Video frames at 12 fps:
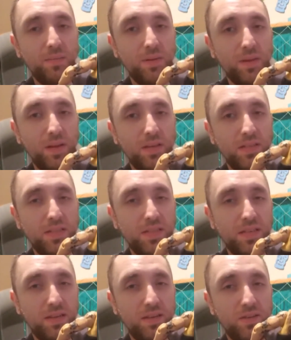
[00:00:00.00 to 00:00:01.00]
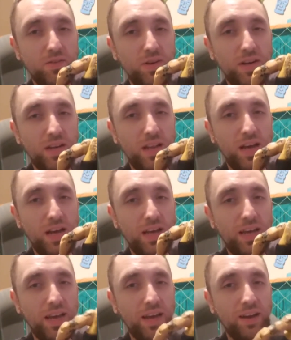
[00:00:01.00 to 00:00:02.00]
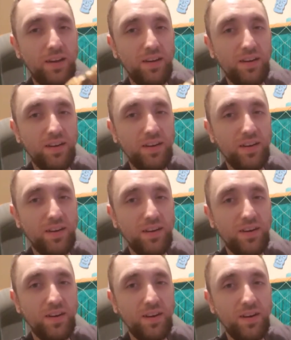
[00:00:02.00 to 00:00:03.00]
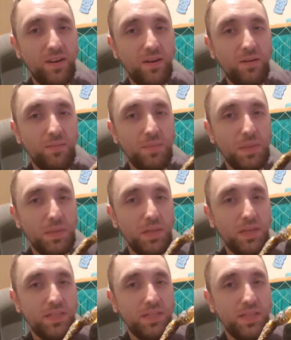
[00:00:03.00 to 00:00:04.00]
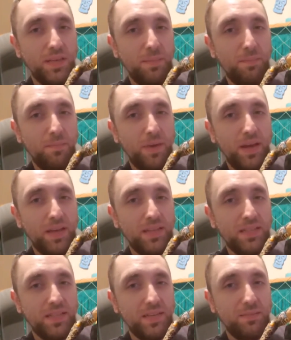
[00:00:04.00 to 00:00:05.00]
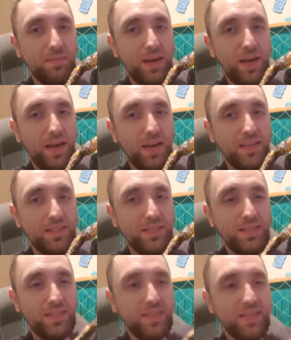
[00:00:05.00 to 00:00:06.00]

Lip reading: plus the dreadlock hair, plus the amazing mask.